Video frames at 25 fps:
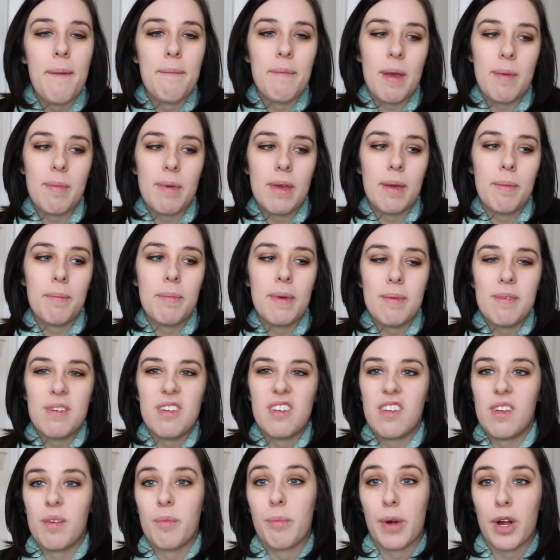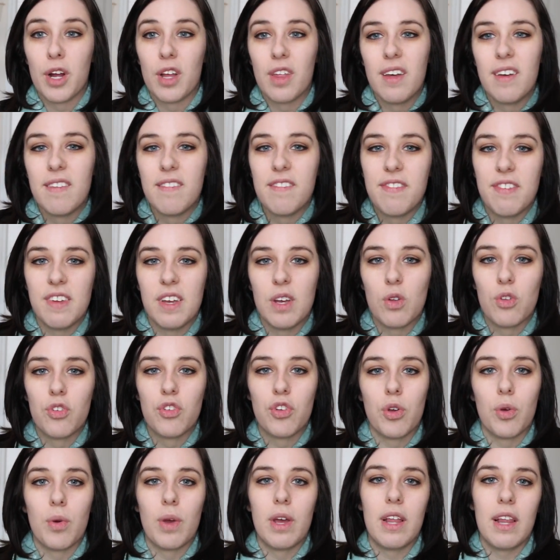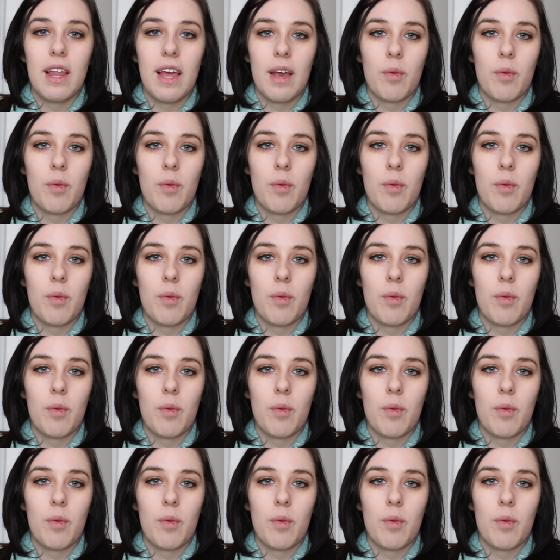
maybe BBC Merlin feel to it.